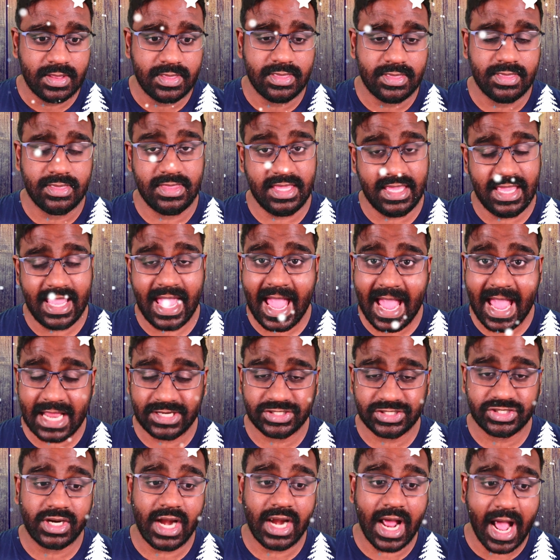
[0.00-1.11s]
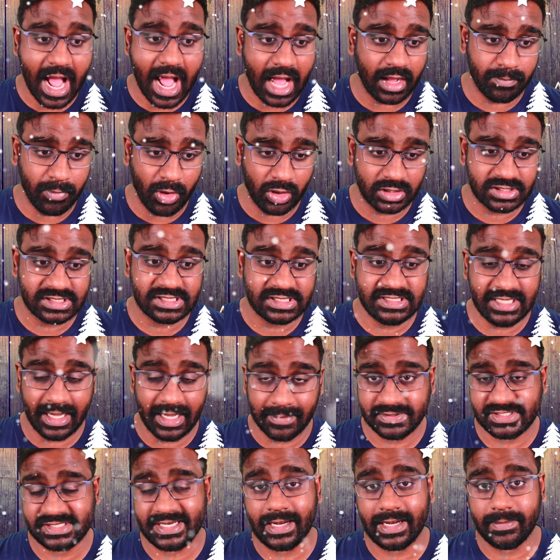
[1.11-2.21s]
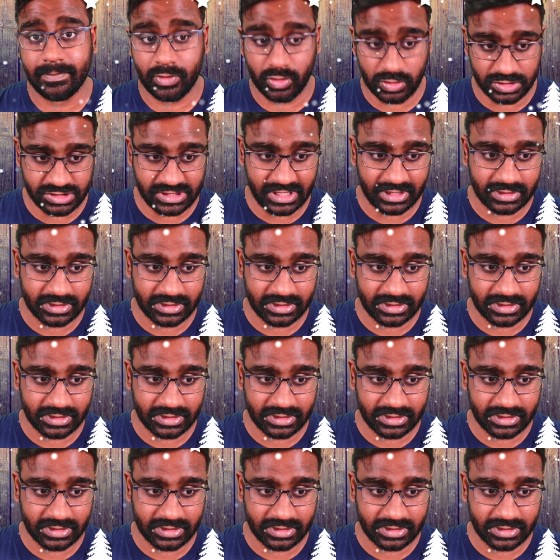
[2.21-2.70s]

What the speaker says: the Azure ArcBox Jumpstart project.